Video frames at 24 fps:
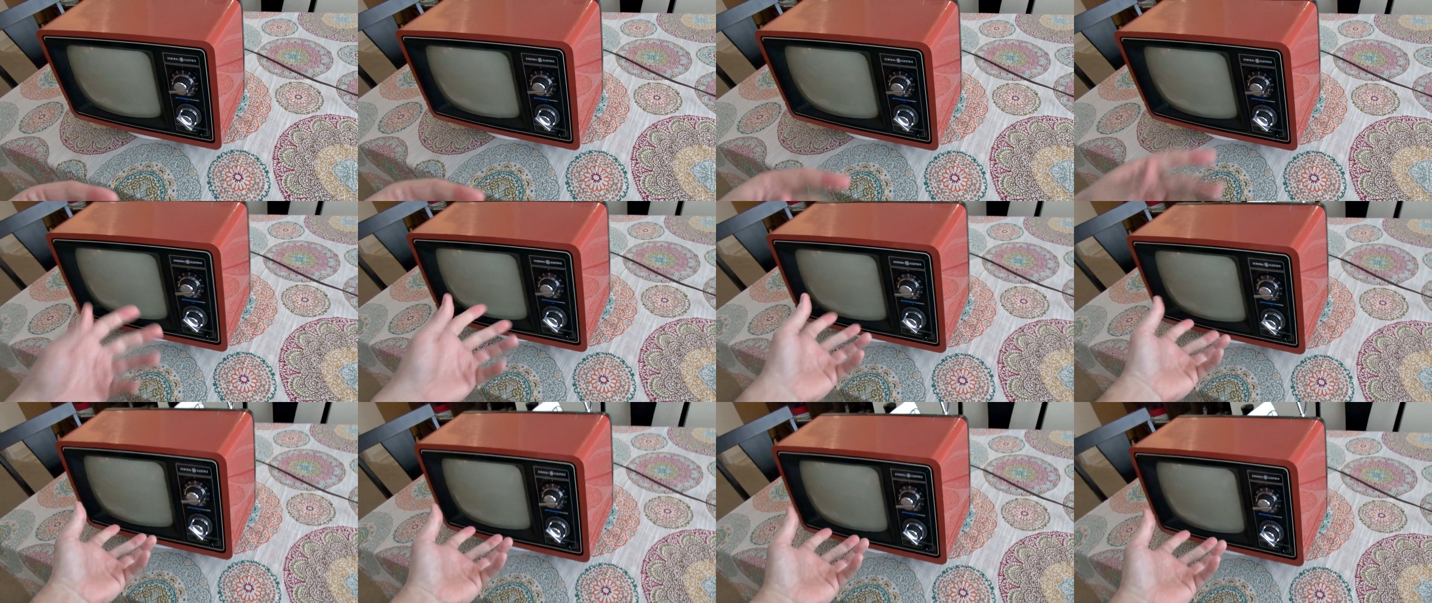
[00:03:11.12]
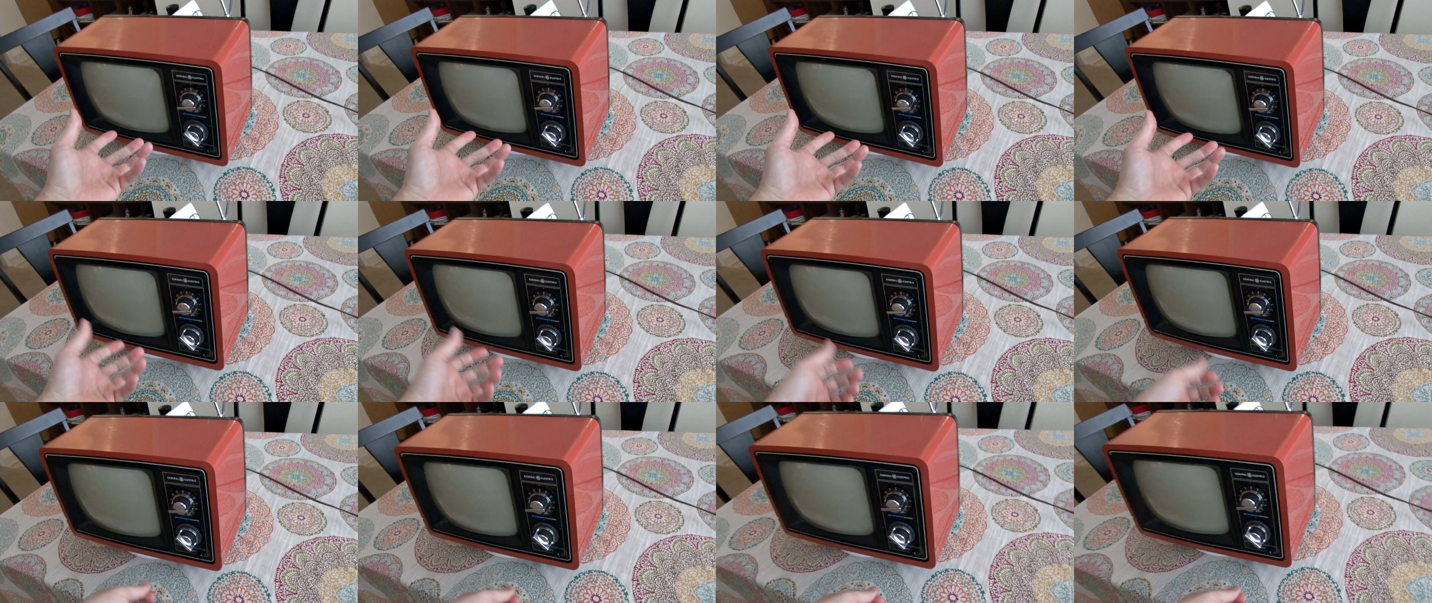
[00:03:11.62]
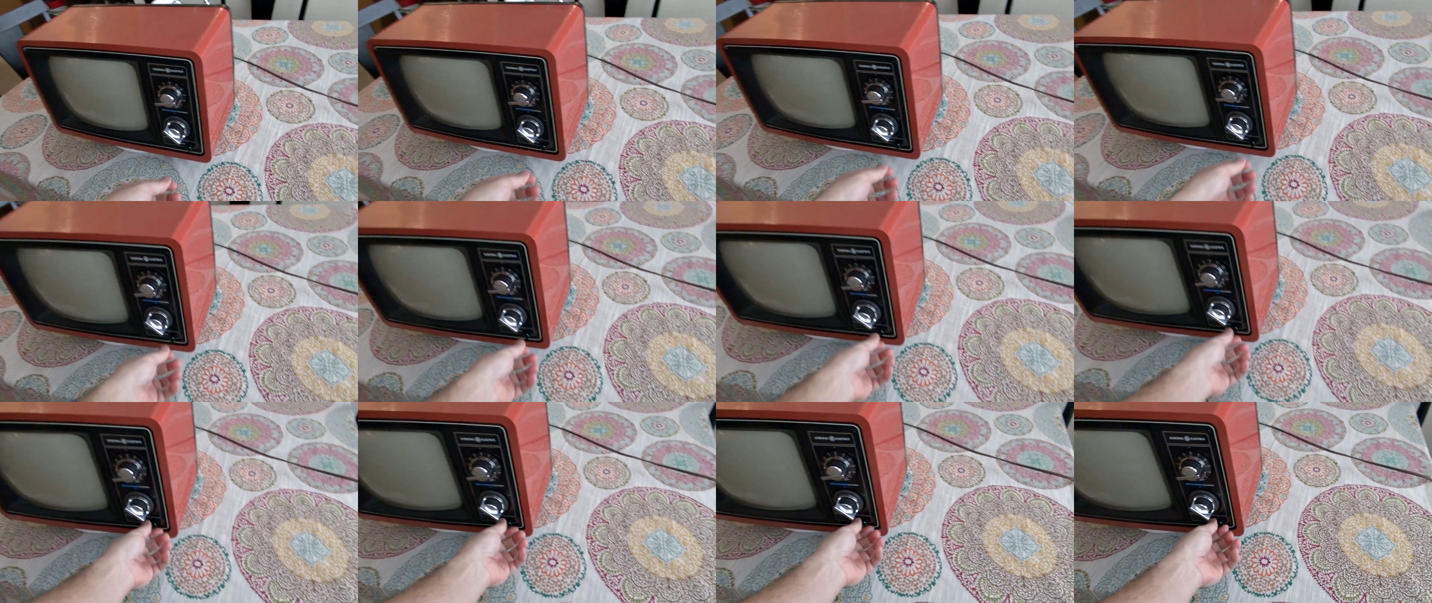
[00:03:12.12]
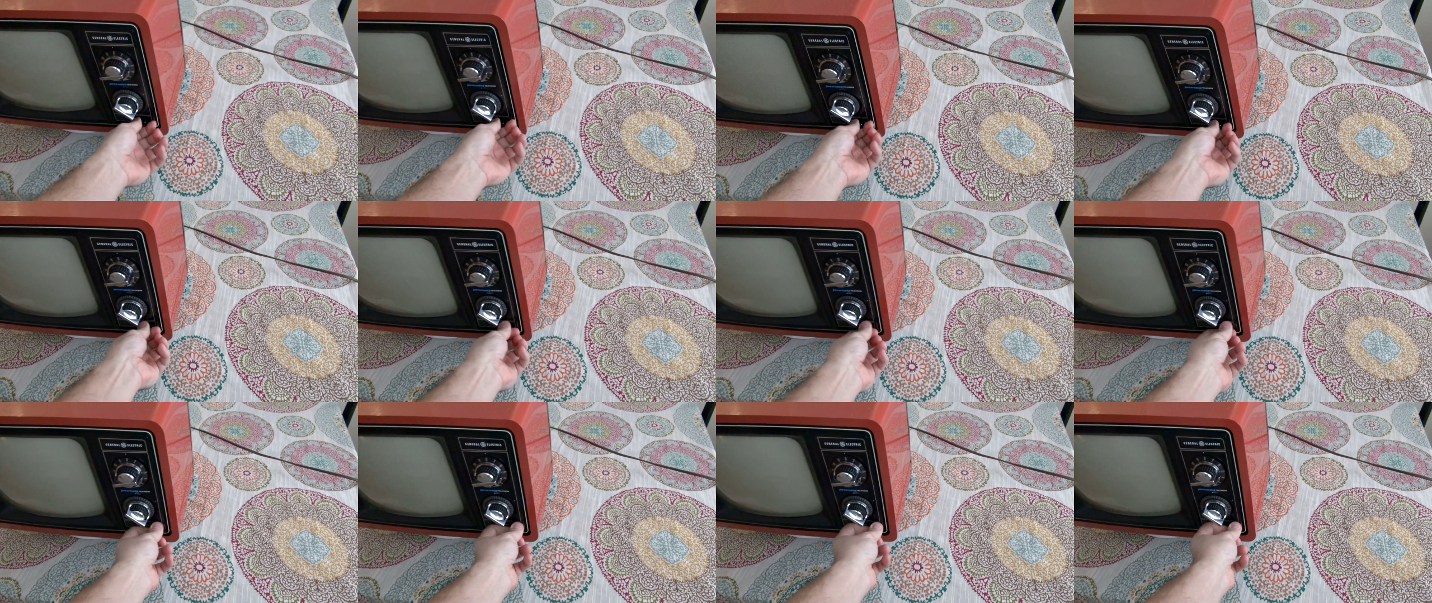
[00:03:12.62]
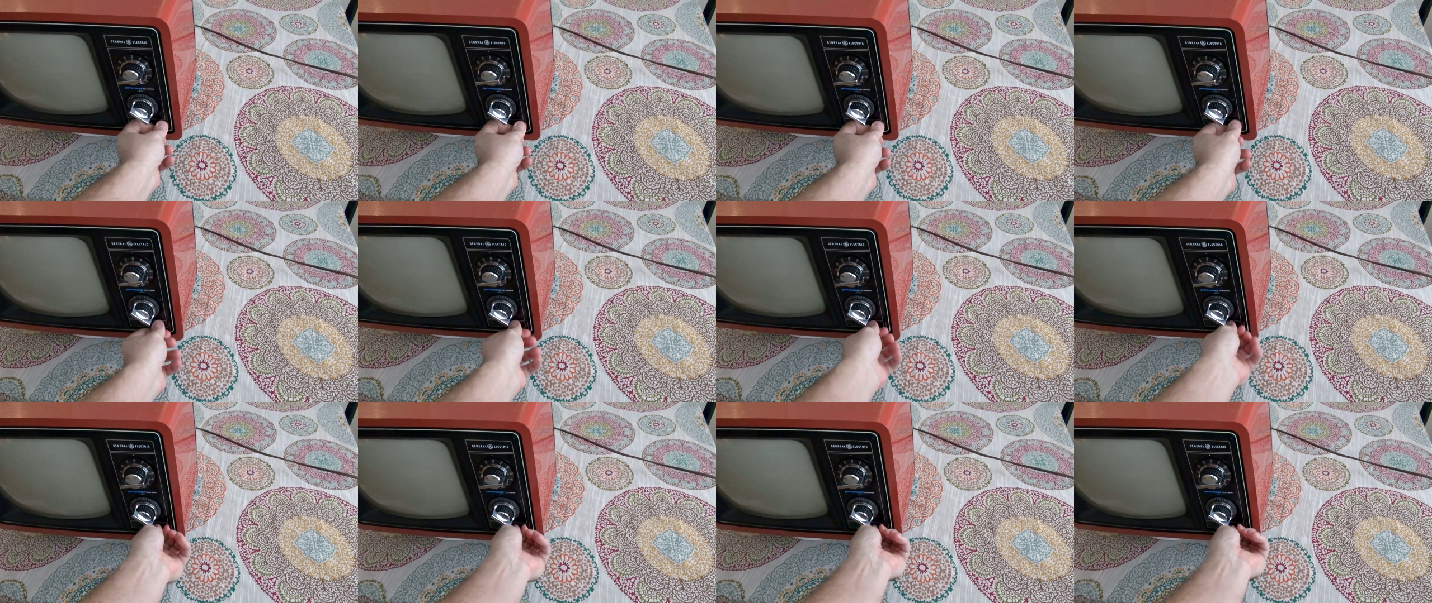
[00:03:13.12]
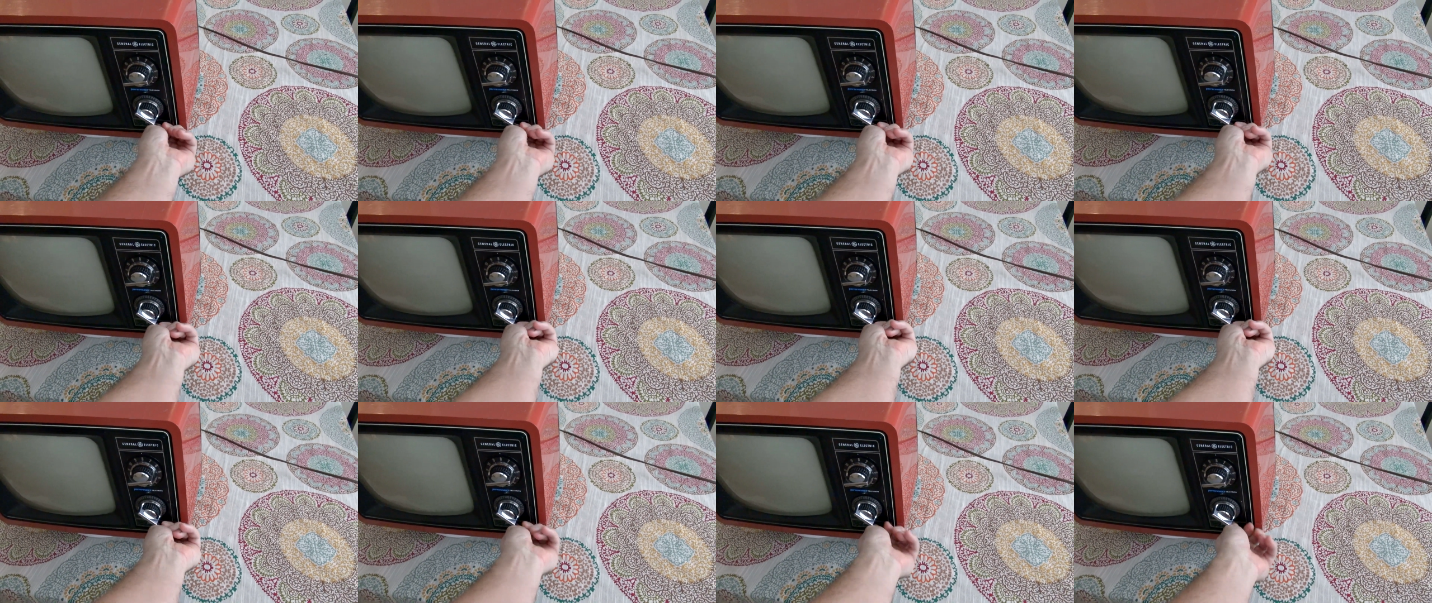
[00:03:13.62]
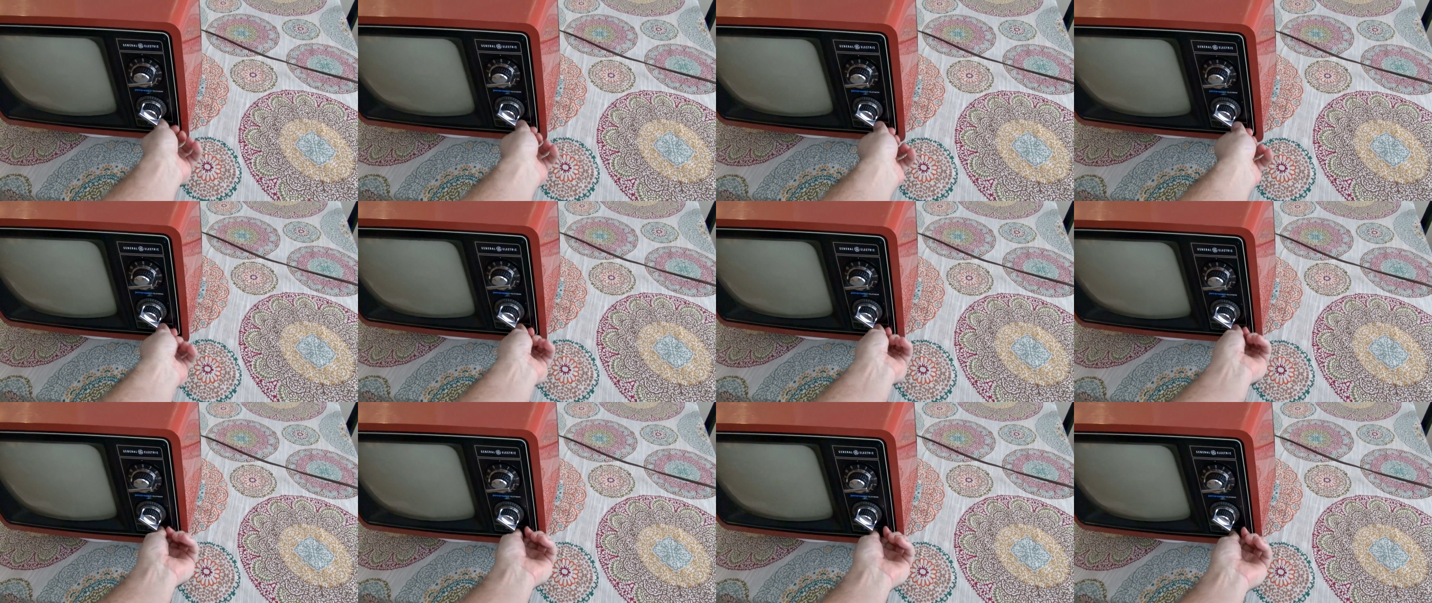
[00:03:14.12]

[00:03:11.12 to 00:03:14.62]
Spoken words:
[unreadable: no face in view]